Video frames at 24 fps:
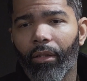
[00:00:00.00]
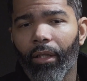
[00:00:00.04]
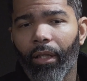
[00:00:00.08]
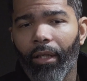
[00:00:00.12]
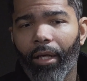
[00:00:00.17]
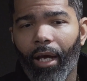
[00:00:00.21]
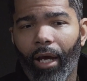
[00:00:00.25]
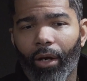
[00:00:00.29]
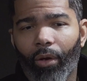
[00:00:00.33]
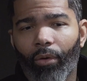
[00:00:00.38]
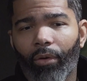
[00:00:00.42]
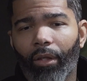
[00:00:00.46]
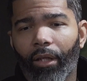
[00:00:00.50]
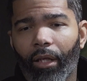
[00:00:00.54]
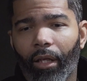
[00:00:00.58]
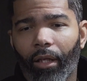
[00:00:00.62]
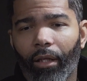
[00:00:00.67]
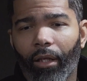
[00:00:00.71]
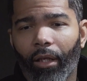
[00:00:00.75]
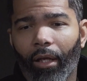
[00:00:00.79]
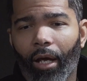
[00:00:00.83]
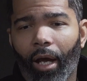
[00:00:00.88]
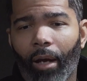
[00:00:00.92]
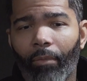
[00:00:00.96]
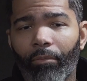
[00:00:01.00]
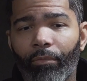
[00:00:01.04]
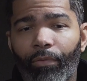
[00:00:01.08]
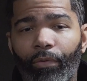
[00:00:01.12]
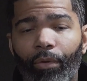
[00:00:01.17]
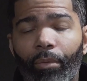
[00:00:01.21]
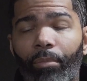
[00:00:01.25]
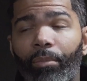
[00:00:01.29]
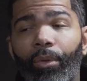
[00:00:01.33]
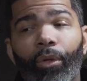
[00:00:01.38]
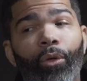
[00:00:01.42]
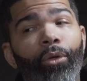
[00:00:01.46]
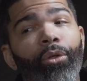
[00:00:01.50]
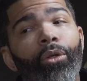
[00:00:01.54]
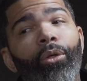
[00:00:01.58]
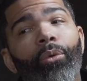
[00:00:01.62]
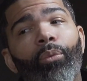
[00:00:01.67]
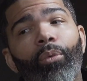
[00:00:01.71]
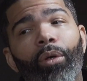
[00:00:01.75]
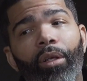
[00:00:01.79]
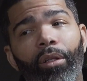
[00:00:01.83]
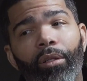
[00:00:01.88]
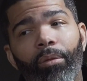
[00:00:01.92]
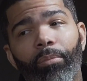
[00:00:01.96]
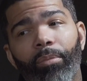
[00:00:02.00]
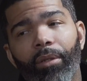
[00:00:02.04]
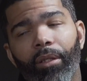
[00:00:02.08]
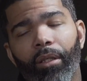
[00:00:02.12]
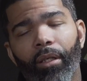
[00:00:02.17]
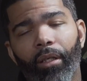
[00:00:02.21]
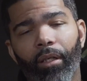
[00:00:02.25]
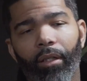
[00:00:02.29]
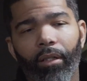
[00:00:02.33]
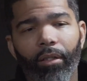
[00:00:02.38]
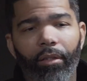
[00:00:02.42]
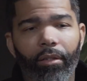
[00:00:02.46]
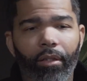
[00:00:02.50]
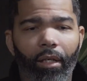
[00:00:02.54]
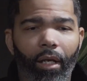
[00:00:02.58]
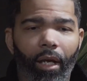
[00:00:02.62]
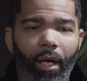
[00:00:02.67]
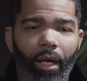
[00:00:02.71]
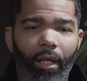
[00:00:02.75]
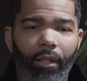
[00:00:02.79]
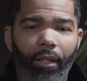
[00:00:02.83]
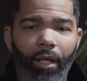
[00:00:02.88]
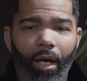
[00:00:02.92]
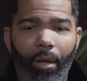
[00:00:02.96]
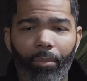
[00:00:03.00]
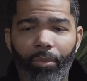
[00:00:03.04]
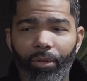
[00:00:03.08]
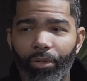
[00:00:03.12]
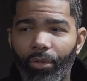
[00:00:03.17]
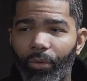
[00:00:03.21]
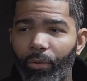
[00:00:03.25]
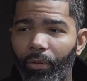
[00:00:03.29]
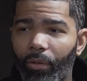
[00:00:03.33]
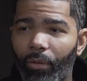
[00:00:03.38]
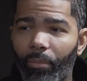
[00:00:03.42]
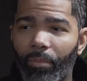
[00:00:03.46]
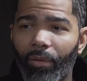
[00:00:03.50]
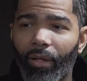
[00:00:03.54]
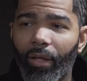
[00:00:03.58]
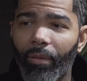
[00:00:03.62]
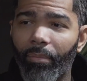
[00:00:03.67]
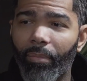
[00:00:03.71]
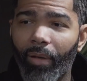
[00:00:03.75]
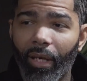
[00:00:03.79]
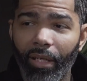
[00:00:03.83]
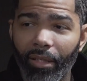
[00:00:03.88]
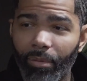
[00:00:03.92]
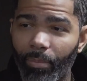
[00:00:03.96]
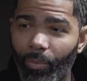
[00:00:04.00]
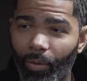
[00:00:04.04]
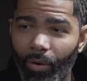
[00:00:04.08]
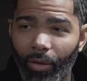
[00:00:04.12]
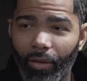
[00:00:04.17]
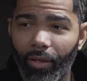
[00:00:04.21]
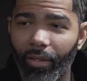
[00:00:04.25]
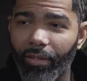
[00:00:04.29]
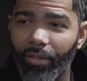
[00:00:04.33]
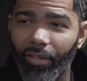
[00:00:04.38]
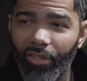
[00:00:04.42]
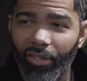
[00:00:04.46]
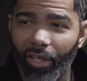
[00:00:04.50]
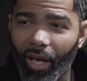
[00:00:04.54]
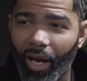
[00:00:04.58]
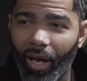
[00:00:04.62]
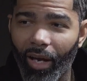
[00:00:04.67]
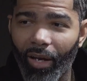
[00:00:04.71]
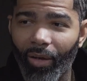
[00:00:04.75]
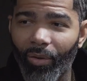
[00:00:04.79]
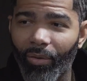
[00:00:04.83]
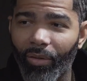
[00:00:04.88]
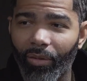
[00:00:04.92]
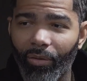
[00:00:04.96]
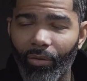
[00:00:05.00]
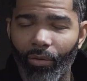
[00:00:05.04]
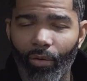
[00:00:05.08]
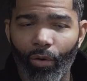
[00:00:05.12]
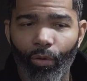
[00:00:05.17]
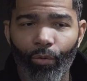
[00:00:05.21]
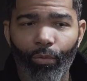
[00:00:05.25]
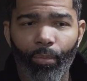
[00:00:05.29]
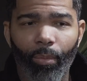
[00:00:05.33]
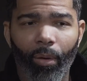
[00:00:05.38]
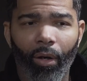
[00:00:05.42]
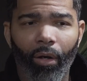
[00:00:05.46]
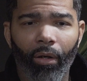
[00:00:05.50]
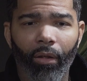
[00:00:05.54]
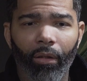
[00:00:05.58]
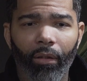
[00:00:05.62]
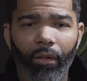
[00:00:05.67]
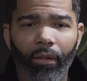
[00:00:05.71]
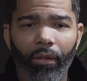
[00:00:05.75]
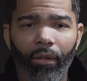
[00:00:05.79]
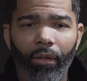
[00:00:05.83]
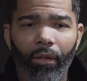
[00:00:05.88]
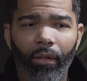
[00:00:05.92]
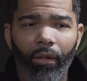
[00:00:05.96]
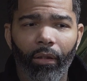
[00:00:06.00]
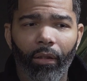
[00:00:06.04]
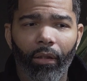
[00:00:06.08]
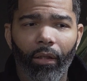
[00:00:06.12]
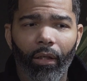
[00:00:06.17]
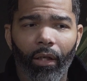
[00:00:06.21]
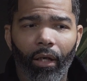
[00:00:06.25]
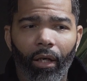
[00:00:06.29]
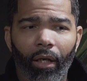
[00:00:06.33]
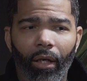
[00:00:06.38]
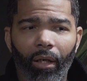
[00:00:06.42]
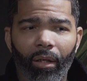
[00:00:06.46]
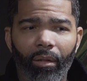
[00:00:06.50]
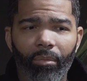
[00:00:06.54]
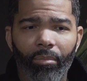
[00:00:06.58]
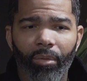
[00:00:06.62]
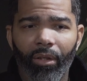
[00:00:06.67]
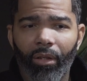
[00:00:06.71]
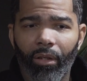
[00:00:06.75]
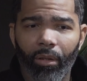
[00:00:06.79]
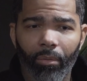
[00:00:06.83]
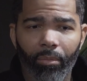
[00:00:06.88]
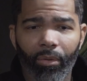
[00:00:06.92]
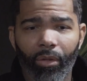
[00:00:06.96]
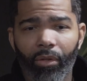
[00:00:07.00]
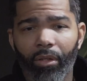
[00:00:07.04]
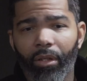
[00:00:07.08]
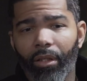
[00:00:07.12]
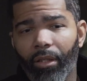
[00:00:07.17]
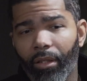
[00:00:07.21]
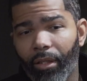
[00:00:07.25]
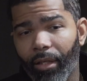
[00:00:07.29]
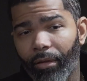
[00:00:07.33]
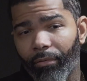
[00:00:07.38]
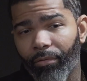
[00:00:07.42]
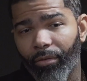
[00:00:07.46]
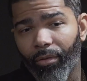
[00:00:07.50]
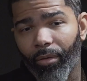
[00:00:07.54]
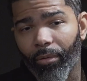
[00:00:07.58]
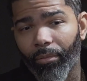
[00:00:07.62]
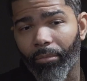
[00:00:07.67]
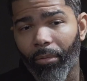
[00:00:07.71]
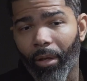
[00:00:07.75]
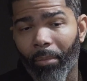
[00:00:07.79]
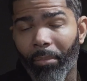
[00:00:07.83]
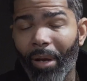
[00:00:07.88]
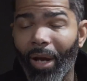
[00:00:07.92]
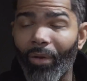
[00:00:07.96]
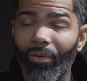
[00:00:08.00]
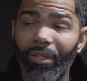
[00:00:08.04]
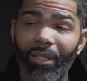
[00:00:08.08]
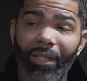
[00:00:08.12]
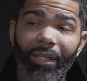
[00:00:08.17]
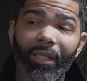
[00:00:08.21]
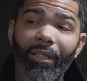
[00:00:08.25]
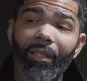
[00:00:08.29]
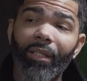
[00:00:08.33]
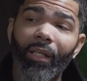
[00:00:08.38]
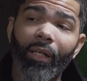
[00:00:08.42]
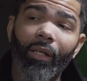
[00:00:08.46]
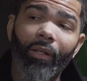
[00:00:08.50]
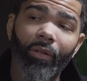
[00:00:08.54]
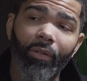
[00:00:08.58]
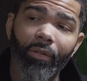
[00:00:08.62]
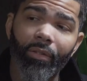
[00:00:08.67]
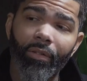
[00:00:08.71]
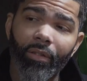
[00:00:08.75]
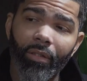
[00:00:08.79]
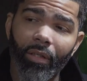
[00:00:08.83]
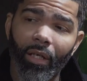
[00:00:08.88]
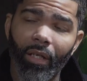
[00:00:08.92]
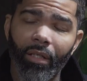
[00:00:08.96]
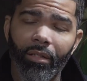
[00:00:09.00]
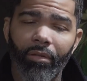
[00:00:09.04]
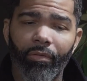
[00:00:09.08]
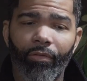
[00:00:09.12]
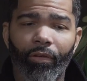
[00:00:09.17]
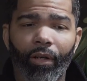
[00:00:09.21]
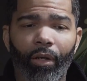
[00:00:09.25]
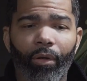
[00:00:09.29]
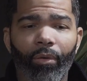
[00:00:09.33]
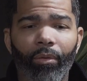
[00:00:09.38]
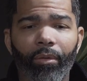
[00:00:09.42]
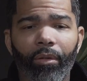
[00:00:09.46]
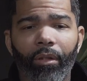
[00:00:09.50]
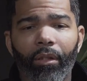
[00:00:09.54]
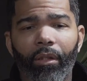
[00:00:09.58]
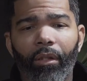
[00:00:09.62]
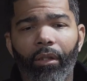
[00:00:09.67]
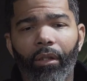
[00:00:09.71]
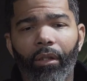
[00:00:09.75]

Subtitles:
that not only I'm familiar with because I had the opportunity to play baseball as a child in Grove Park, but a community that for about 10 years has felt,